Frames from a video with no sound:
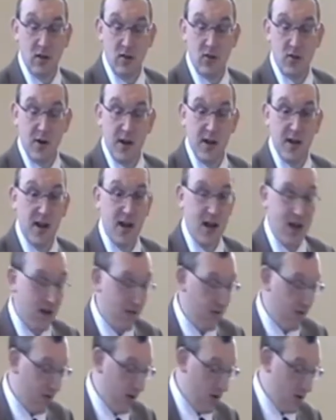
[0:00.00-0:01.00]
Three and a
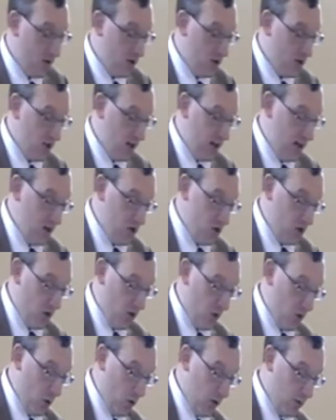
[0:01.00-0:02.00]
half thousand years
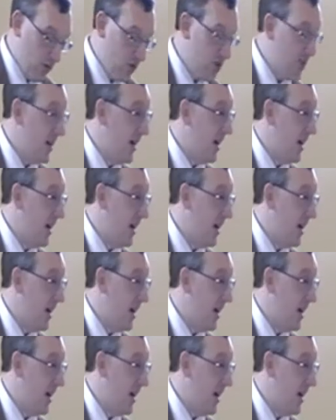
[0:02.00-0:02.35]
ago it was